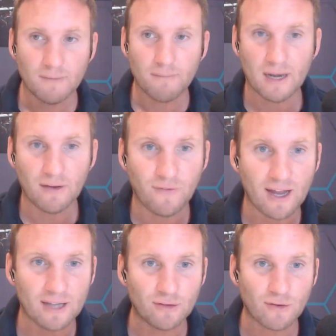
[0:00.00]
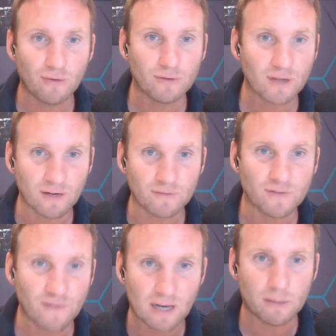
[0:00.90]
benefit and your own kind of
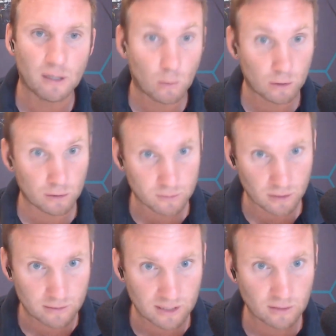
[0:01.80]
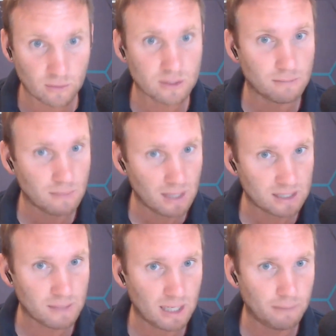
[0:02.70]
development, you want to do deals and make
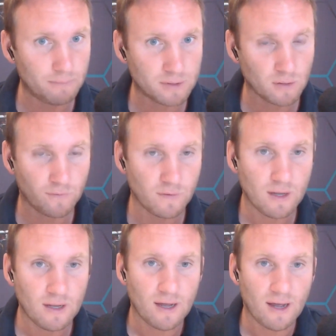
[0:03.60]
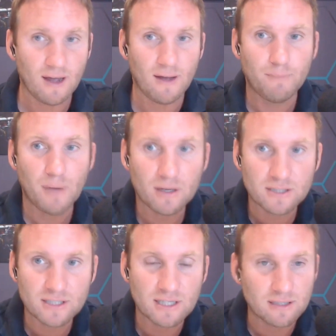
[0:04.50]
as many sort of
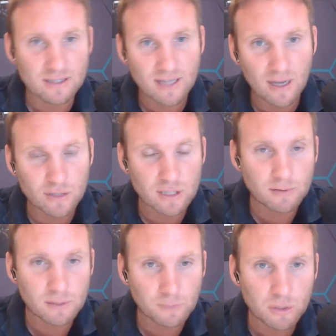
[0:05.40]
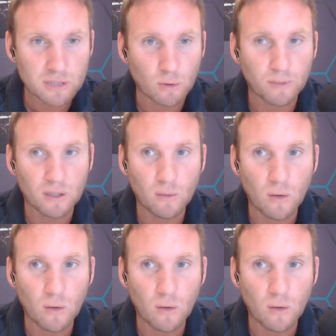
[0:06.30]
purchases and sales as possible, but